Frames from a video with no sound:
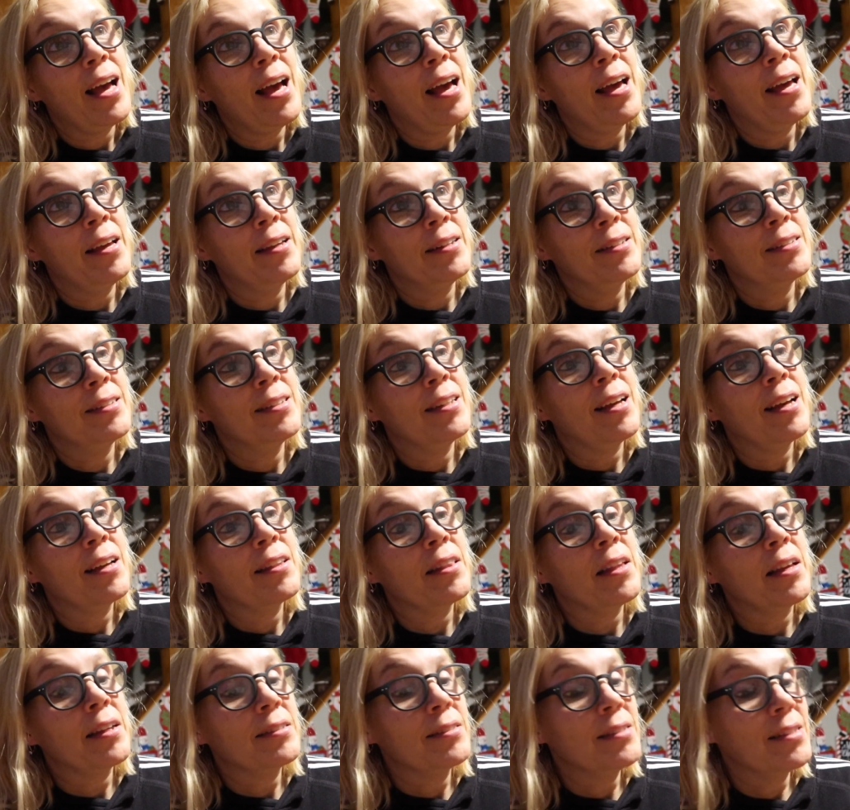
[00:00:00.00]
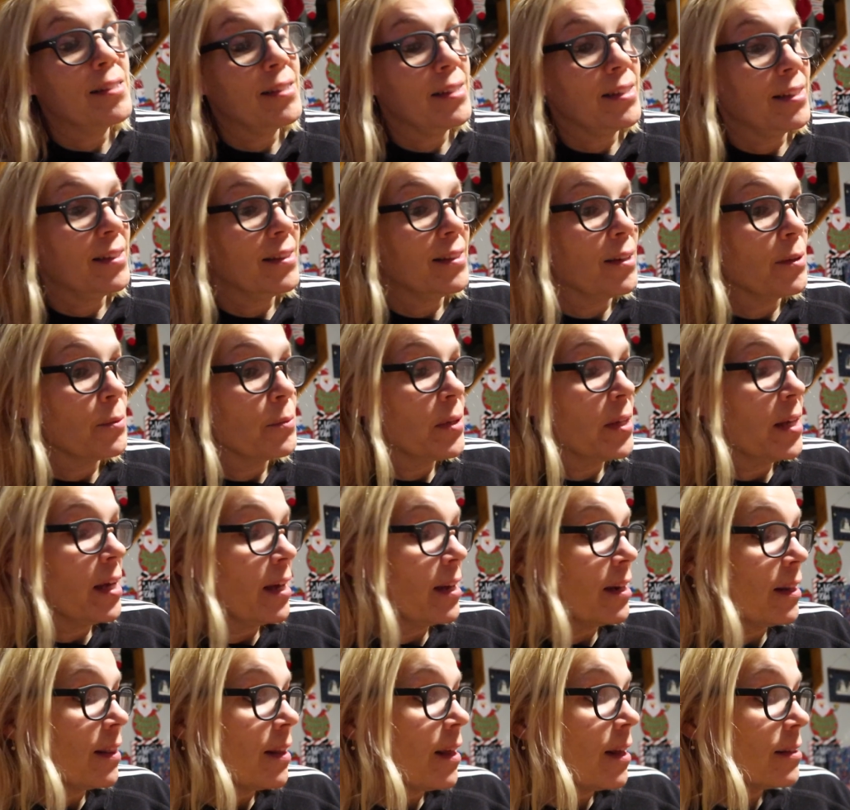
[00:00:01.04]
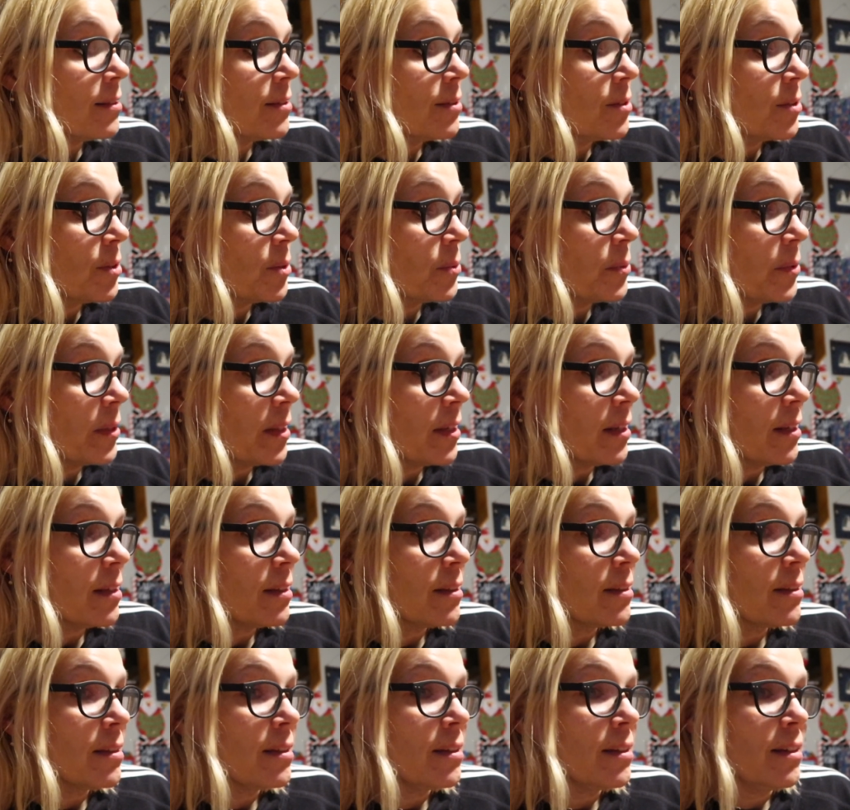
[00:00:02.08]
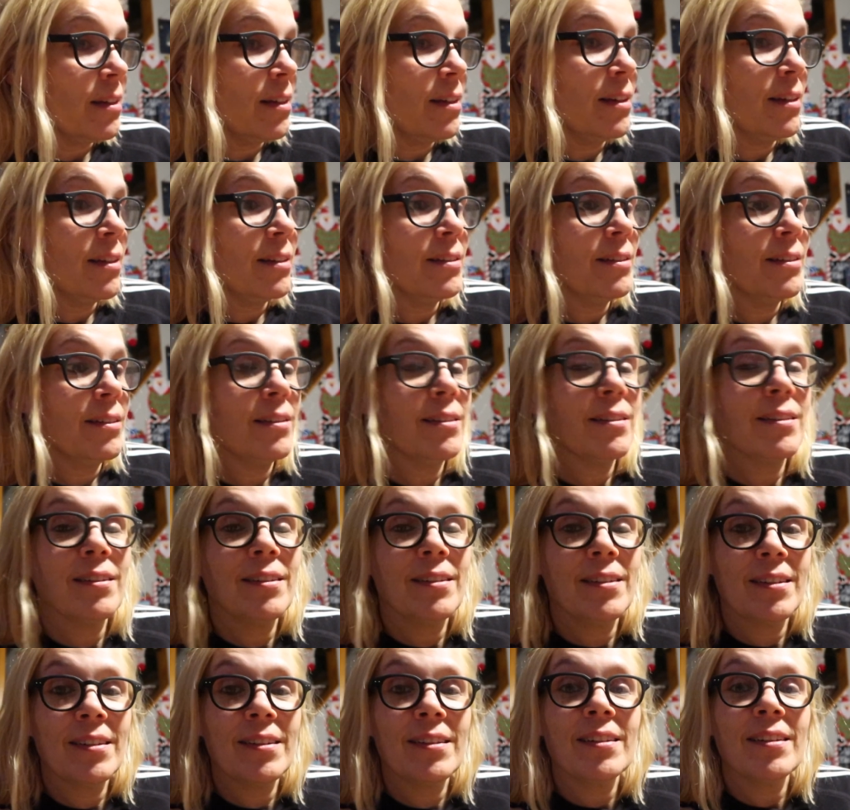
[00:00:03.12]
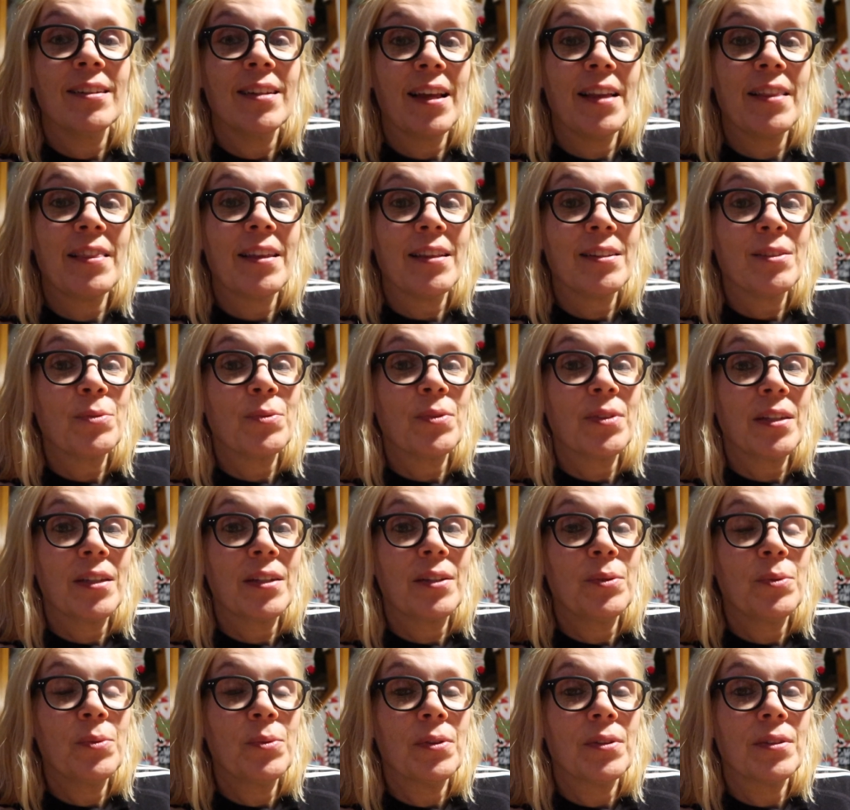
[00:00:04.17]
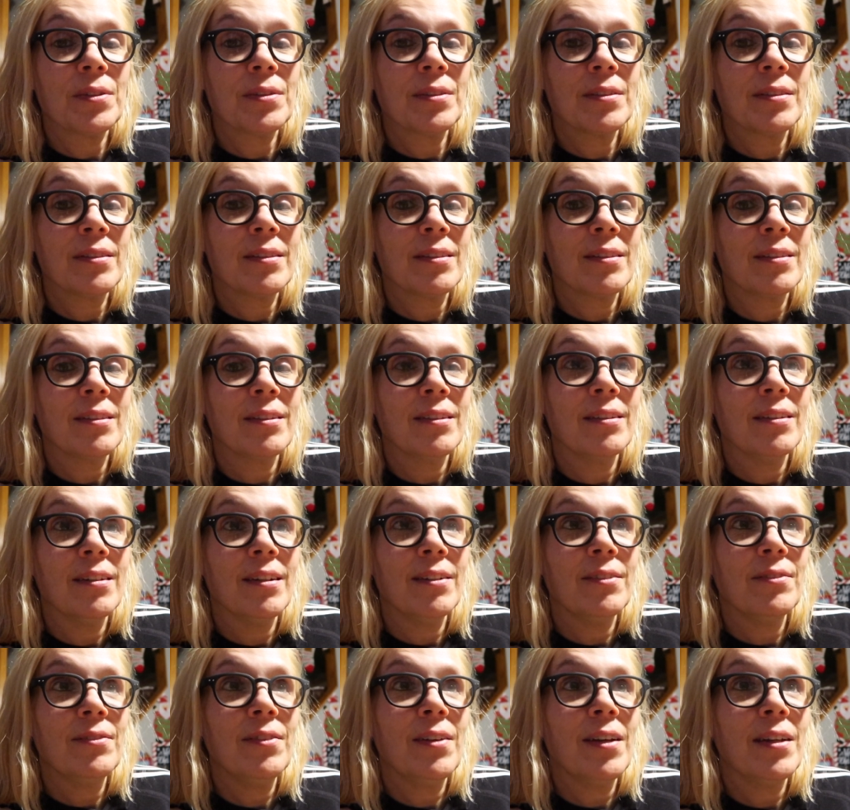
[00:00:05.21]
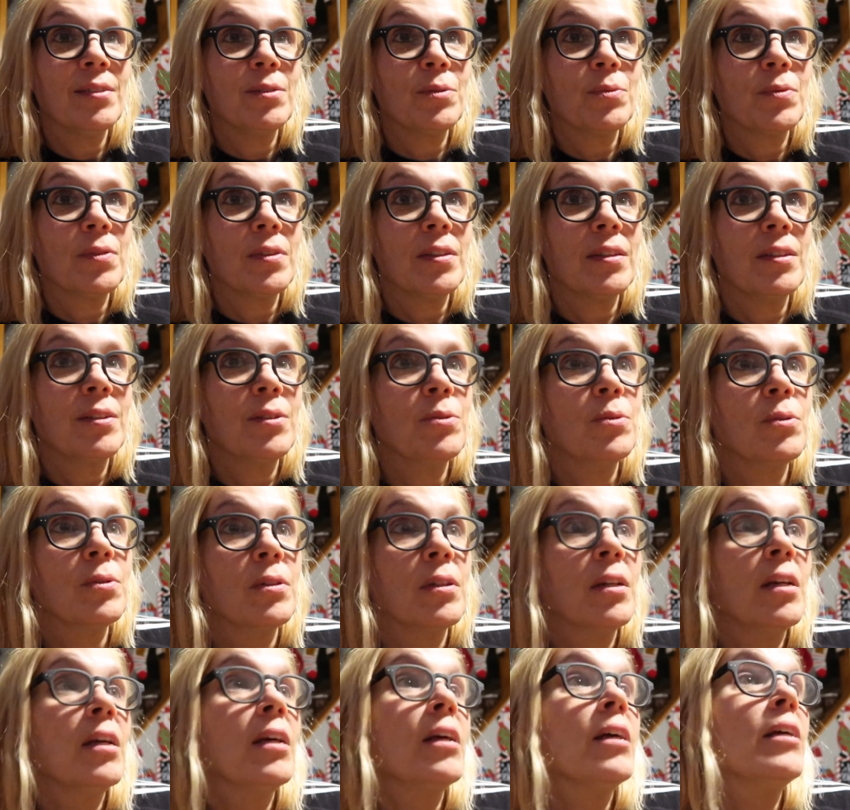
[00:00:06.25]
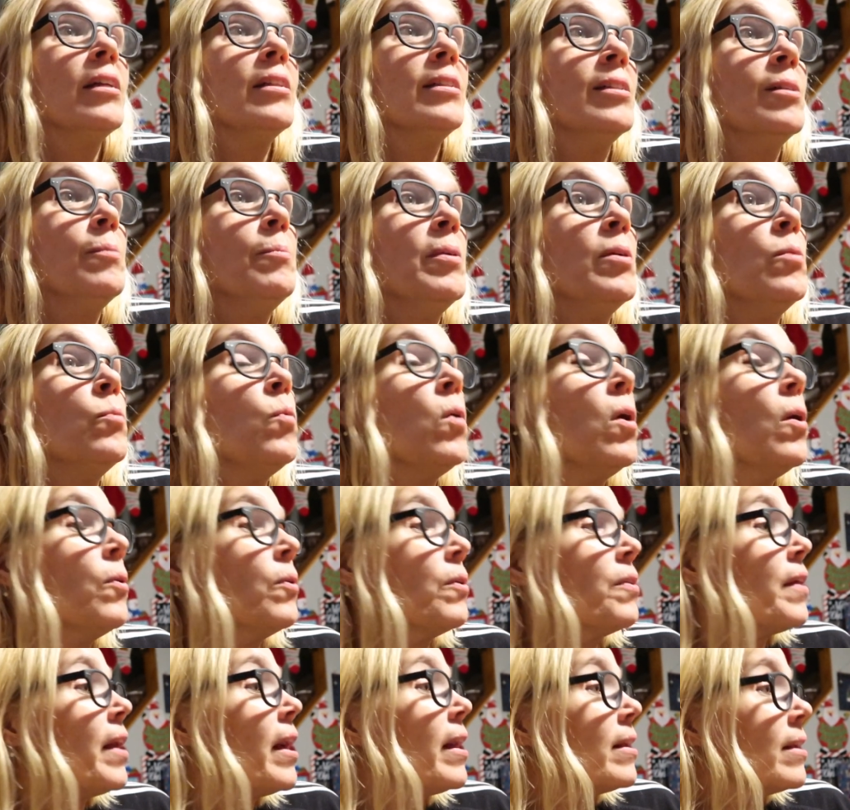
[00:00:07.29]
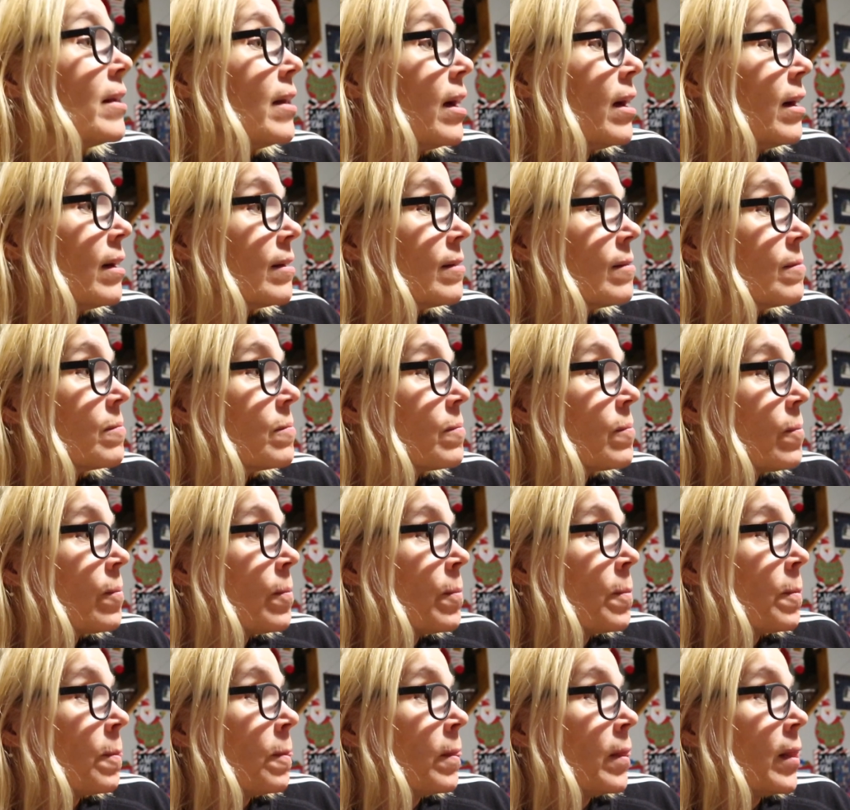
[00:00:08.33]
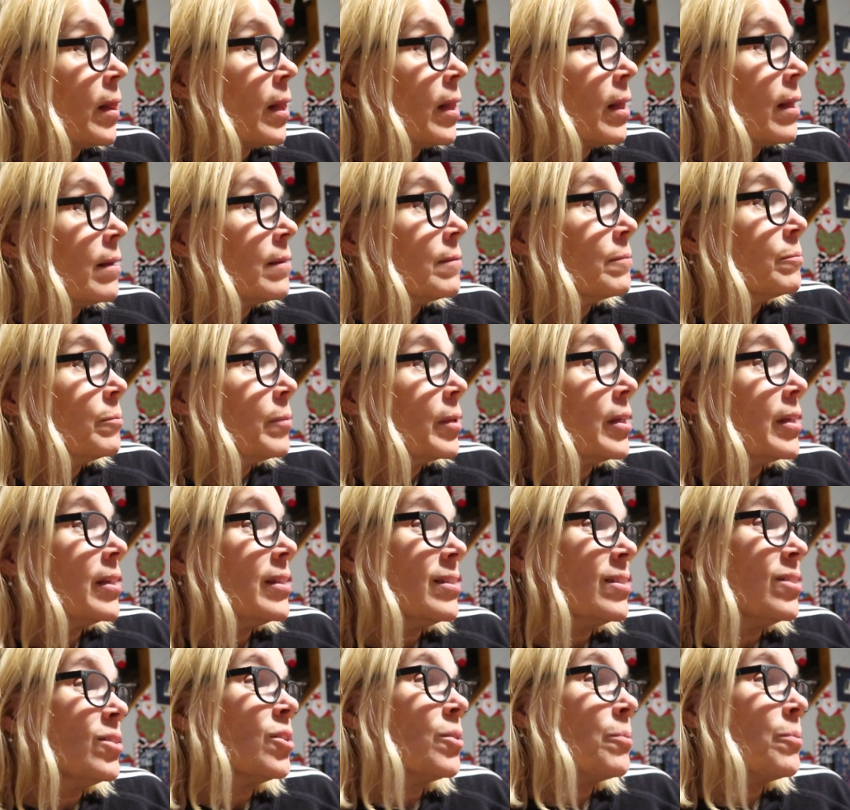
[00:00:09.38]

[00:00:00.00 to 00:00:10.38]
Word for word: And I'd like to think that we had a lot to do with it. And that's really cool. You know? It's really cool to be woke that young. Yeah. Because it